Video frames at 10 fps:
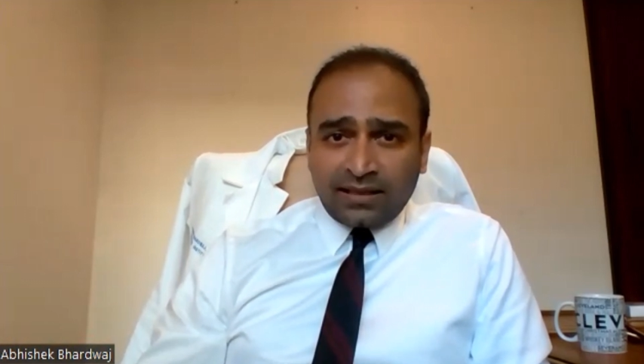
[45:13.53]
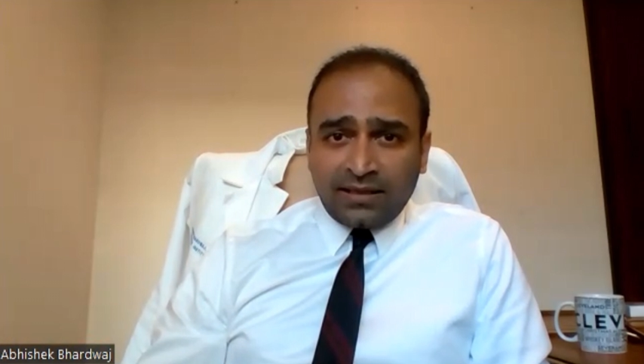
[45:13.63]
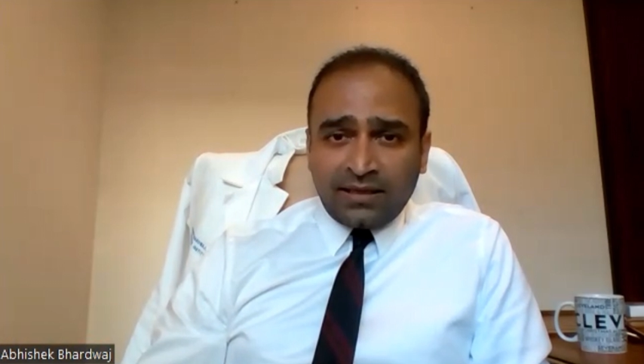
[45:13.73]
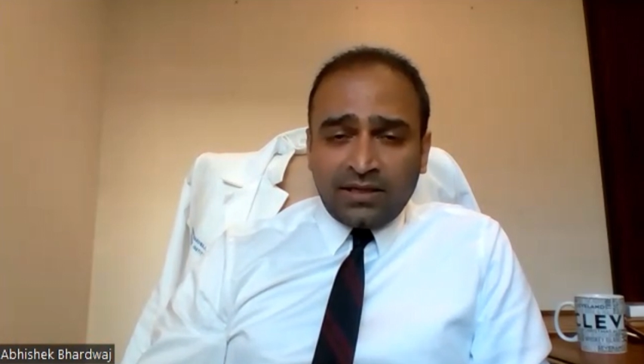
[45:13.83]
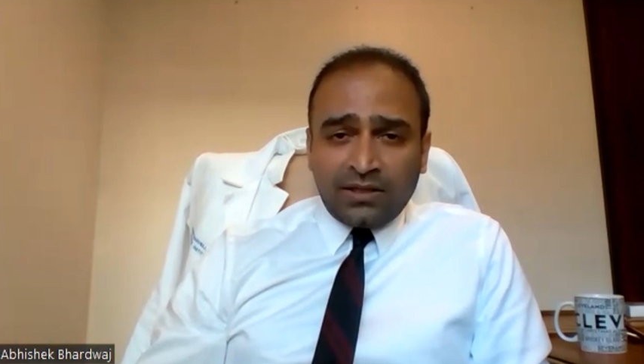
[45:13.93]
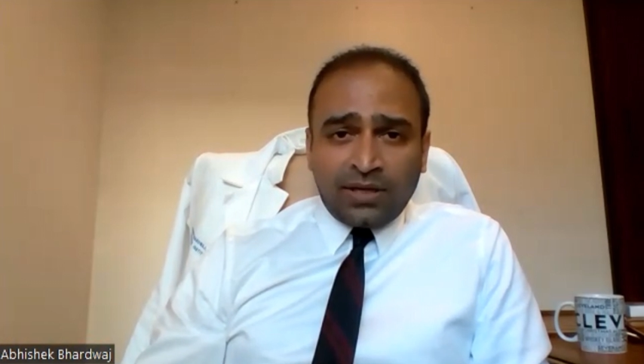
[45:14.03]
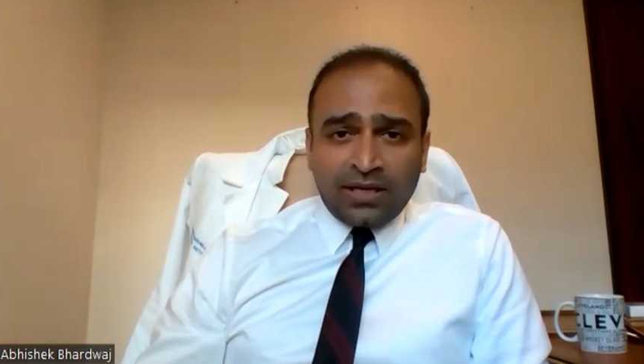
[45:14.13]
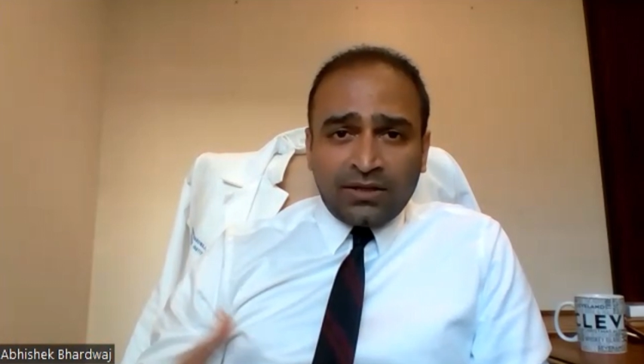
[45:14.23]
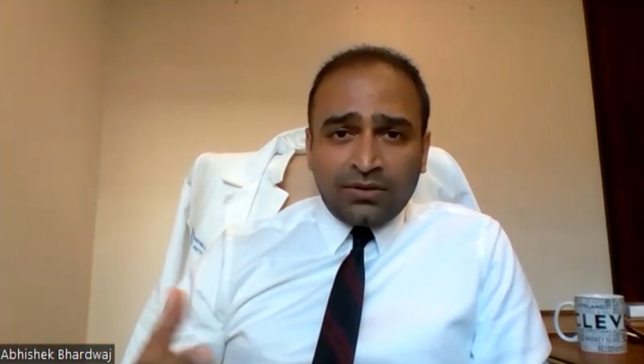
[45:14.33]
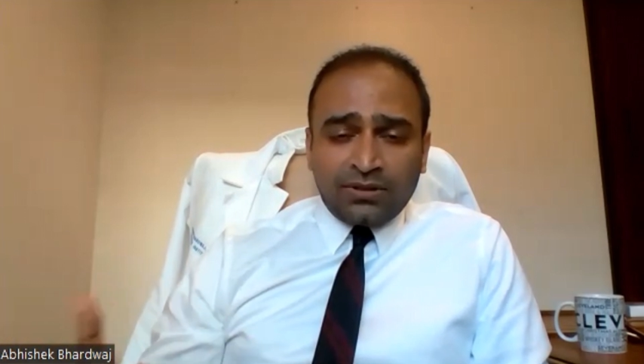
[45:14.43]
and you
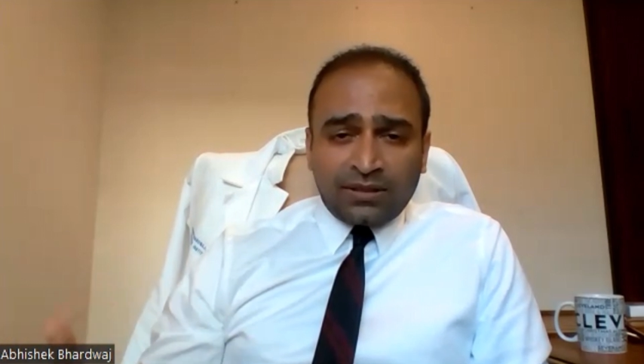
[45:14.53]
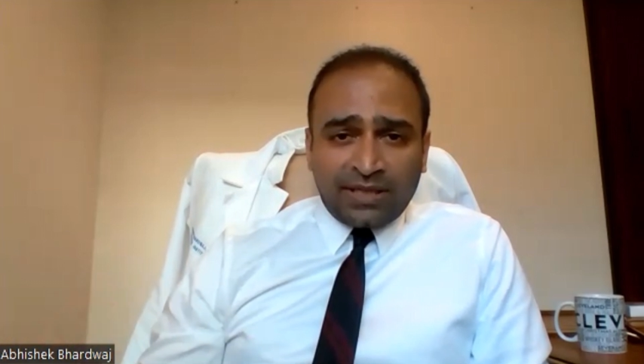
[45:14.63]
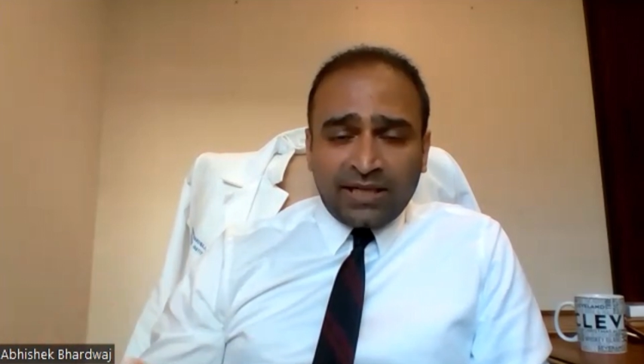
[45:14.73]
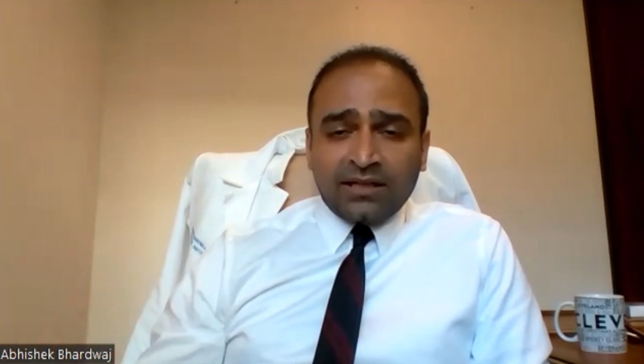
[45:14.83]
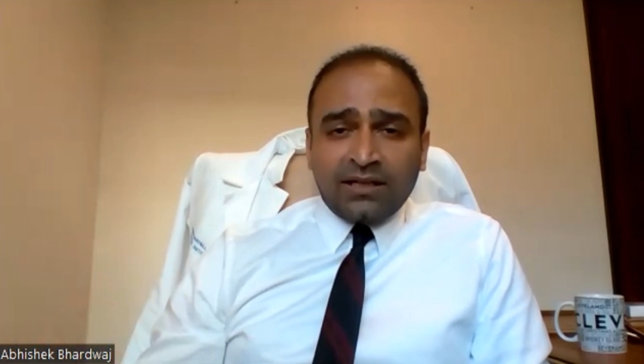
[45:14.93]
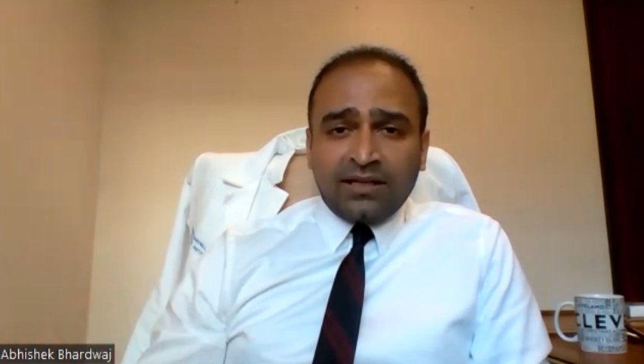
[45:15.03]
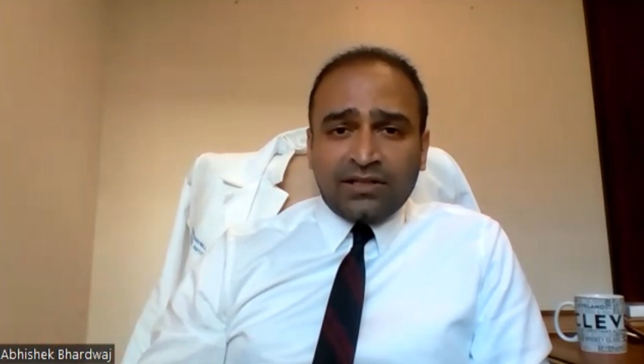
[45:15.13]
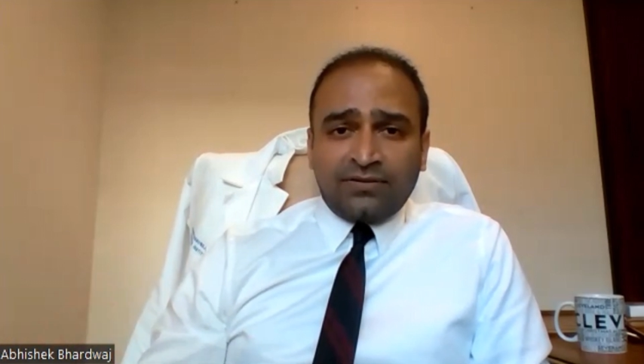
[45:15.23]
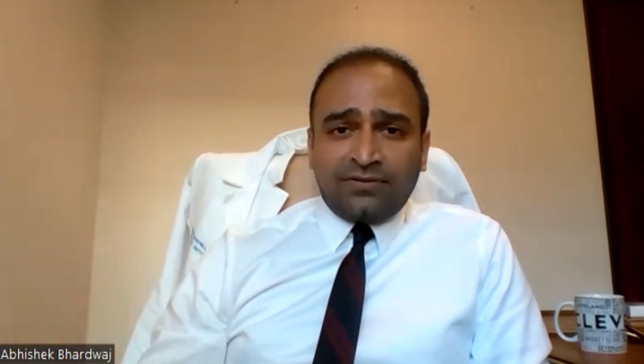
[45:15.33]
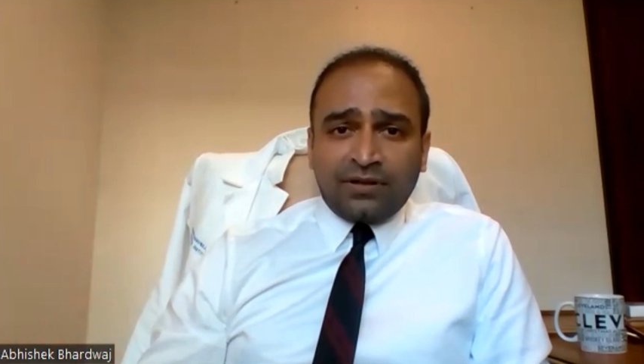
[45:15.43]
can do some data
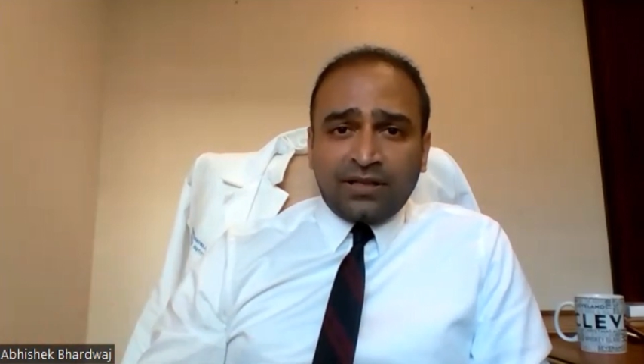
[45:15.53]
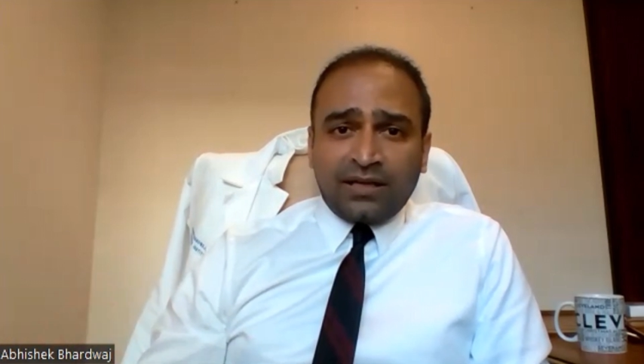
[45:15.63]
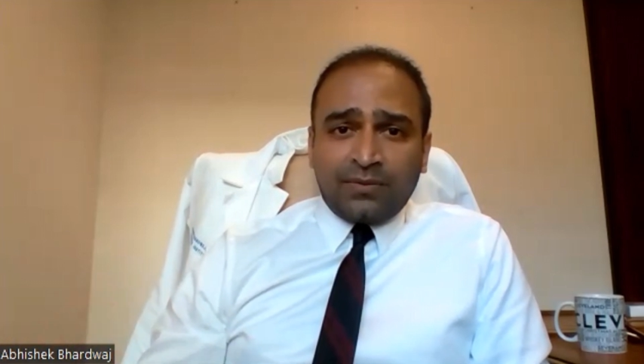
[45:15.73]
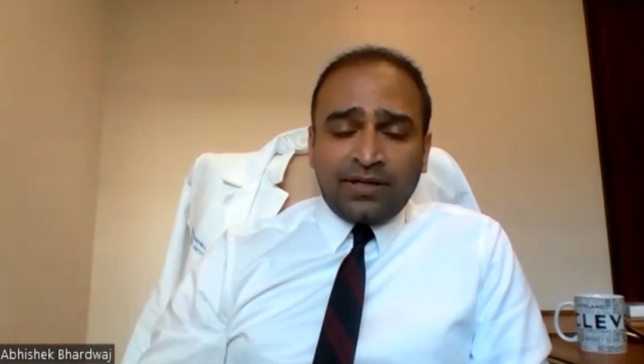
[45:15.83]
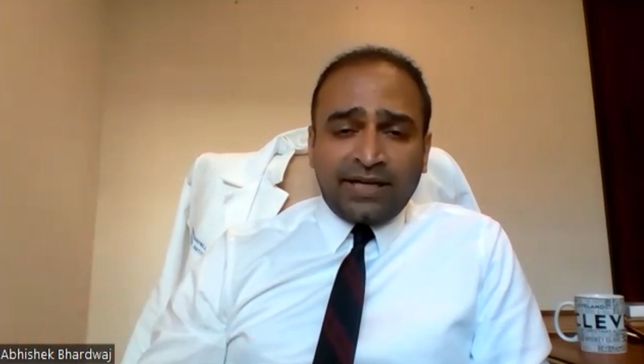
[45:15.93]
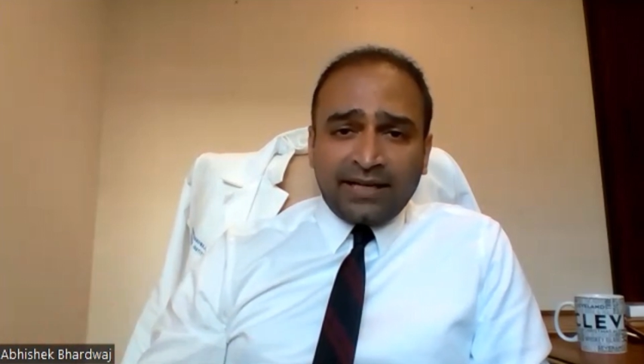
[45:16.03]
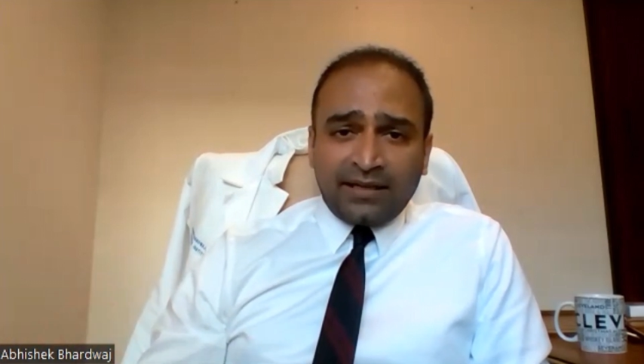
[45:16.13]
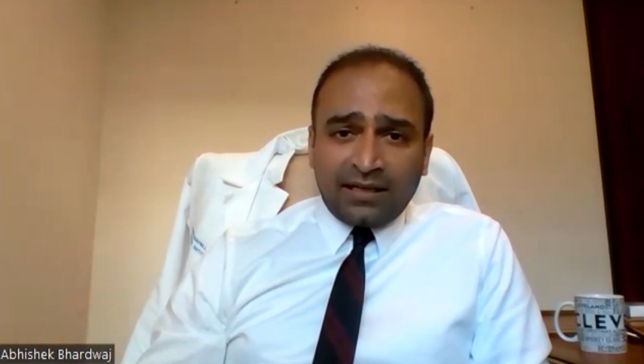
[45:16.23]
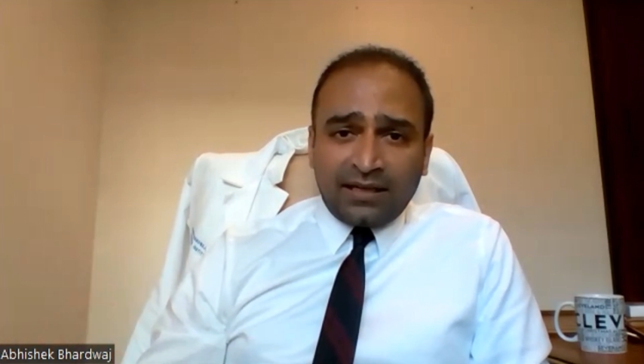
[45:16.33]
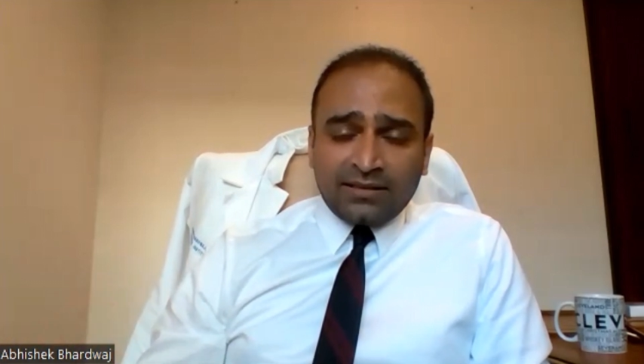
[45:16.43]
collection for them or
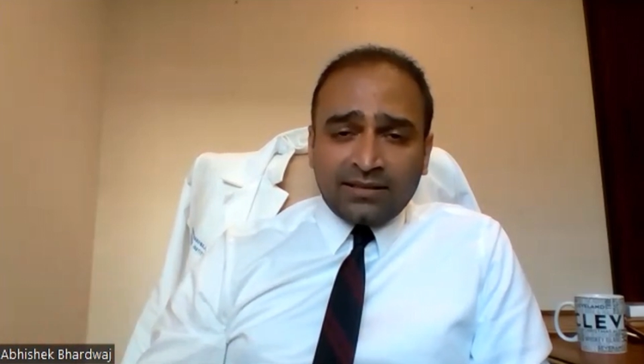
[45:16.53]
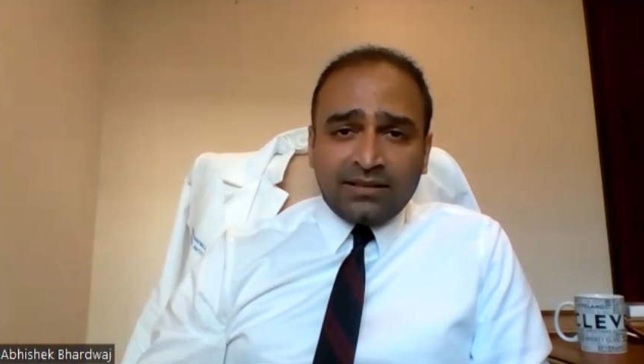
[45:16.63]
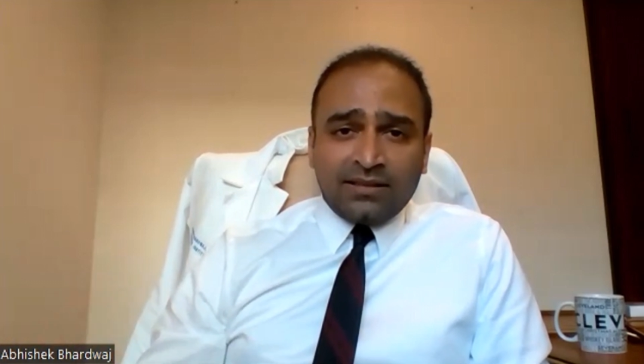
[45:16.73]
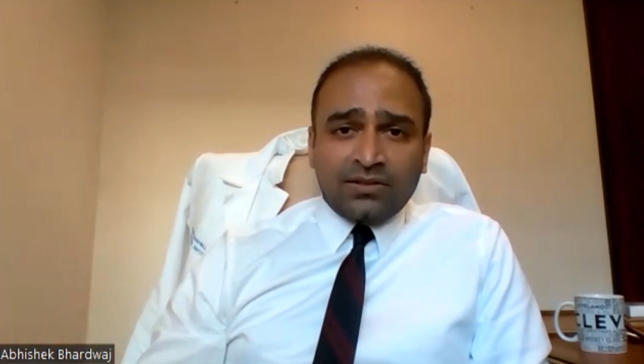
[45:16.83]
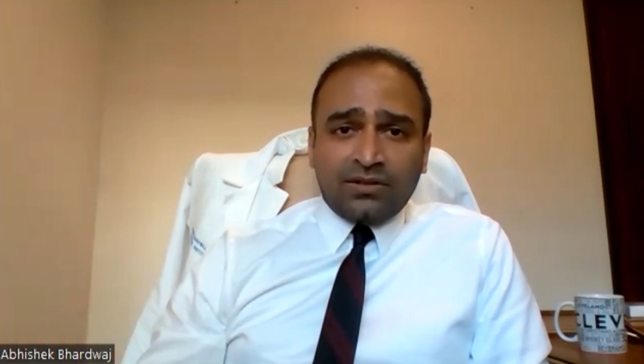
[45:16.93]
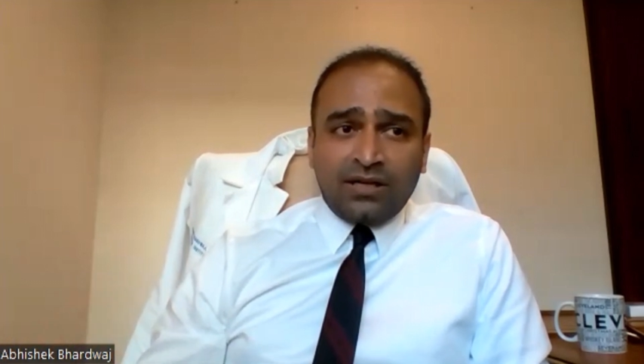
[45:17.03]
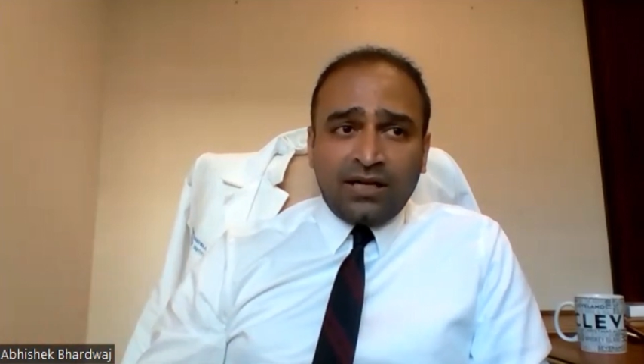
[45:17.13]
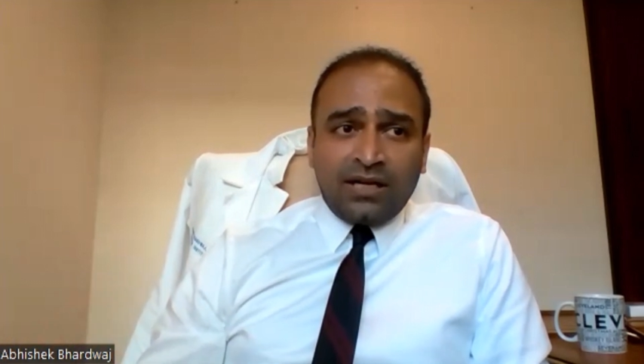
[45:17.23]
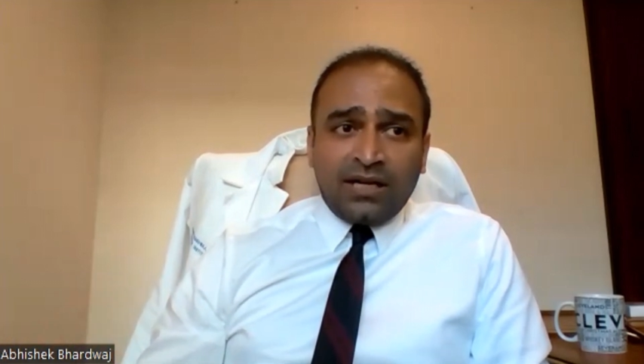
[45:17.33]
data analysis. Or